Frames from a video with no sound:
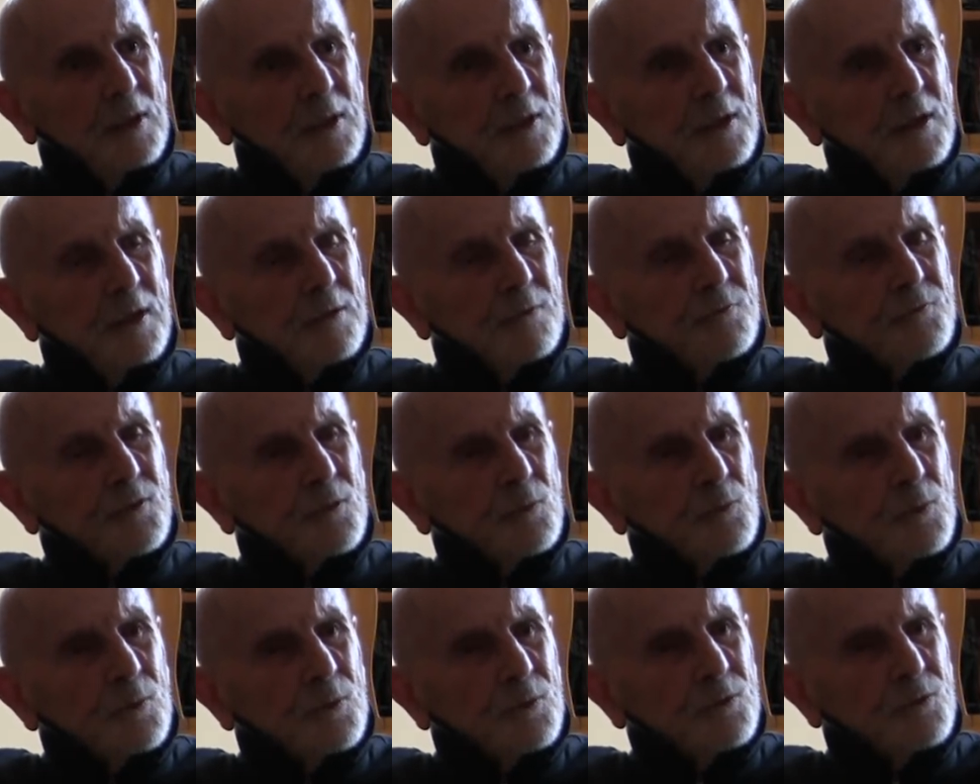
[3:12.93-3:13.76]
And
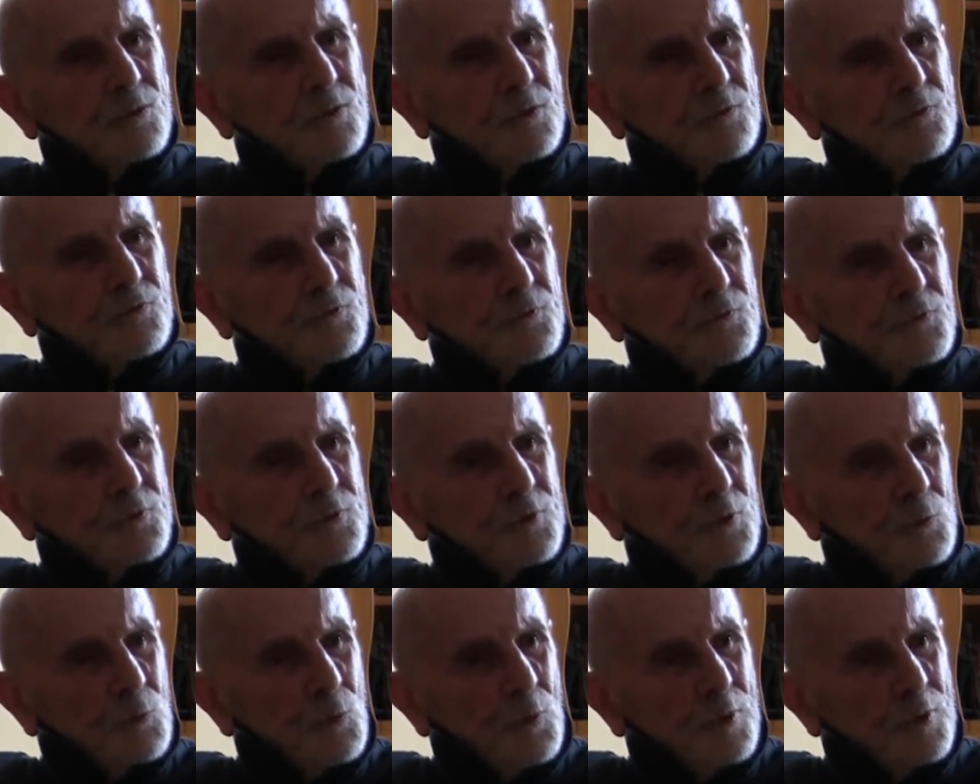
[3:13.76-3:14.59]
afterwards, if
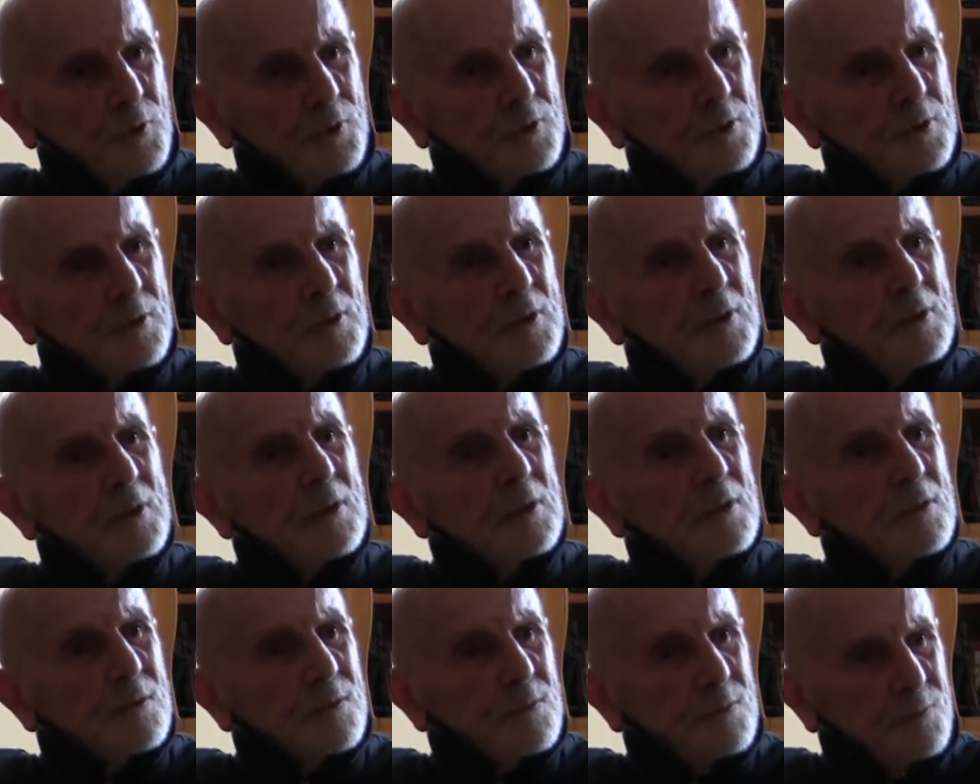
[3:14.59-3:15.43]
you weren't,
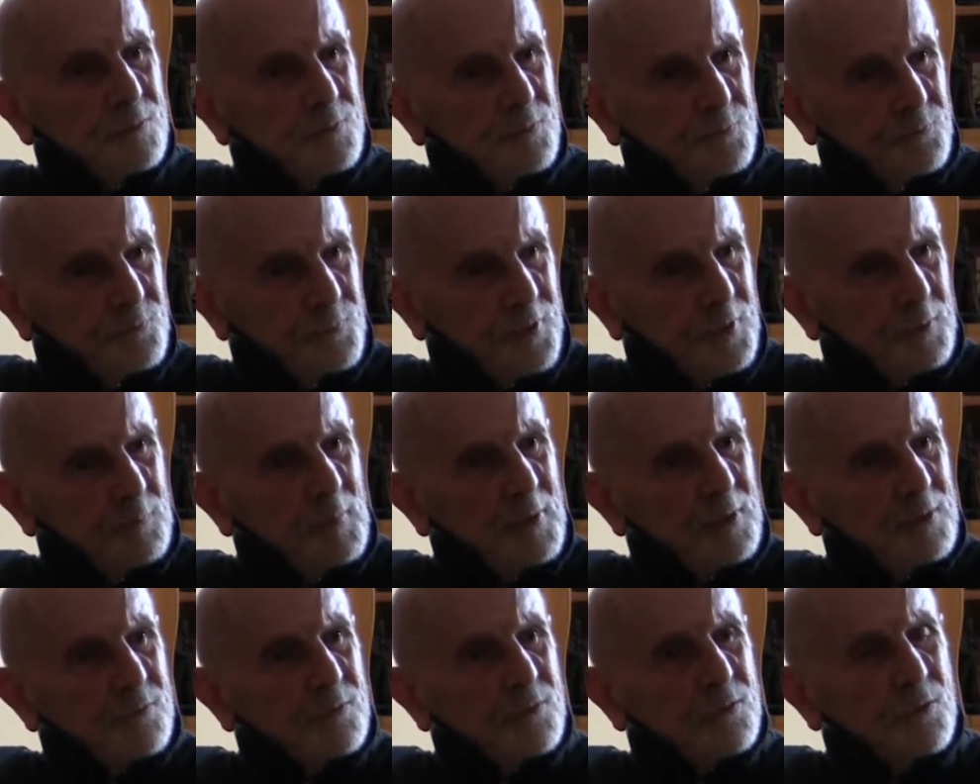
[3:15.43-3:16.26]
they
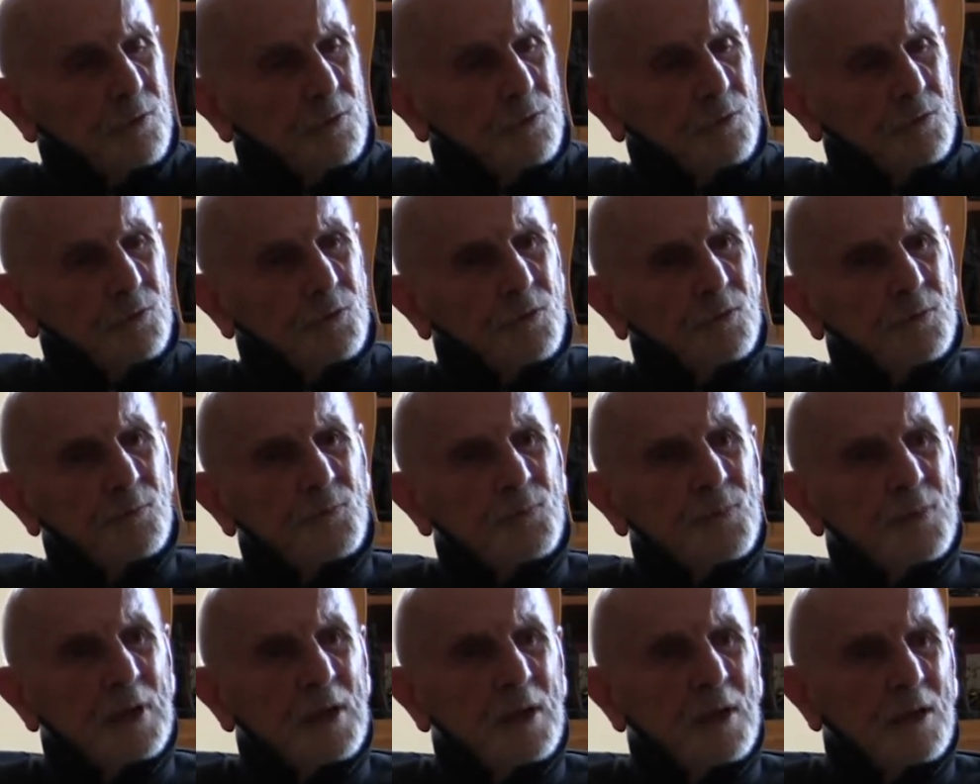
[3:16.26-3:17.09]
made crews.
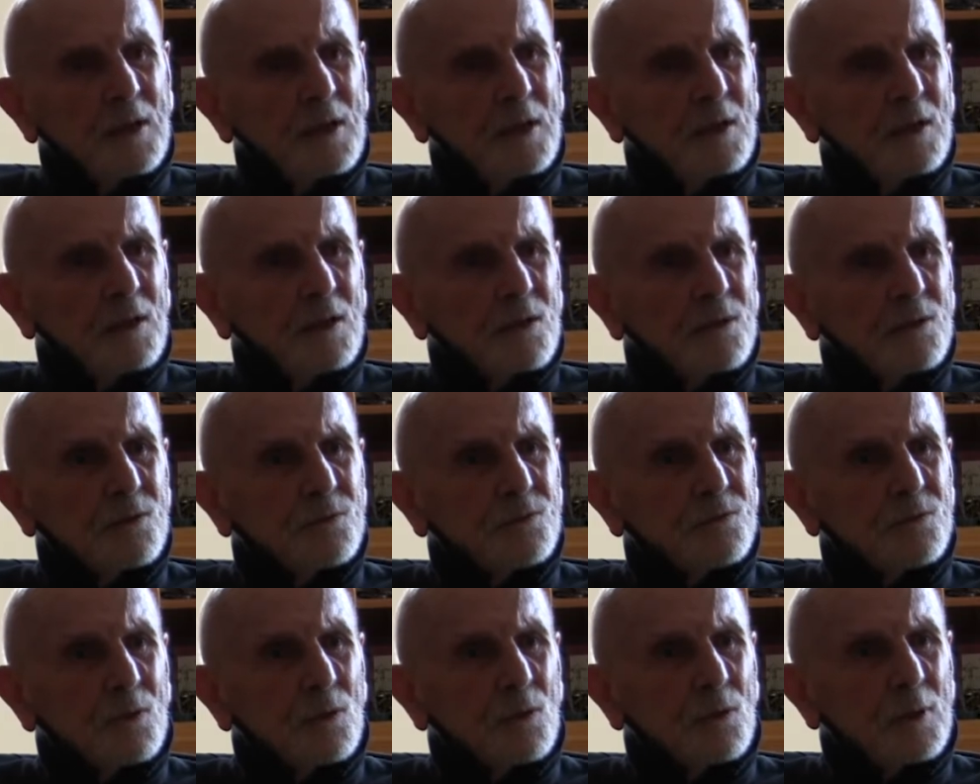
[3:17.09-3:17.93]
Yeah.
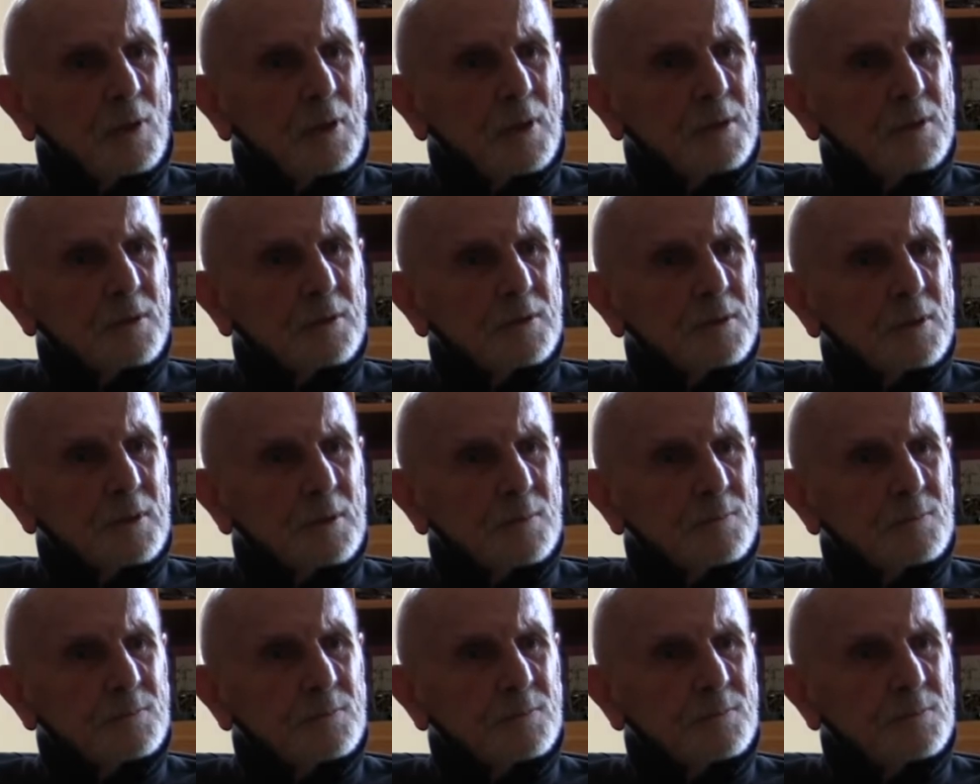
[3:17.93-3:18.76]
So I
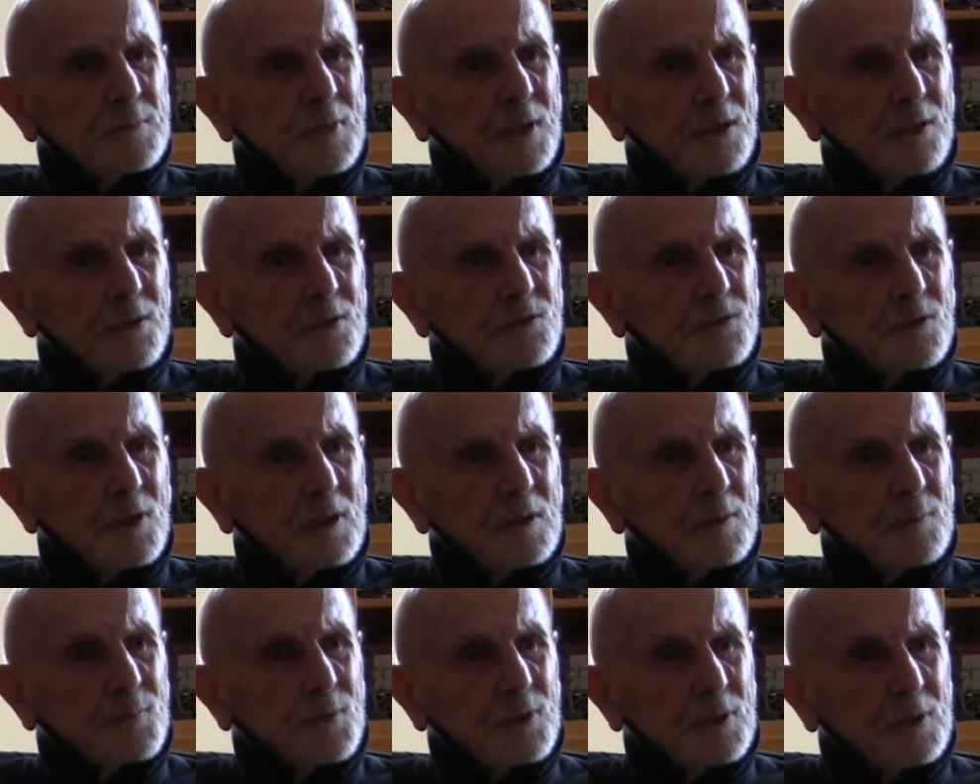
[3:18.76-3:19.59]
met a chap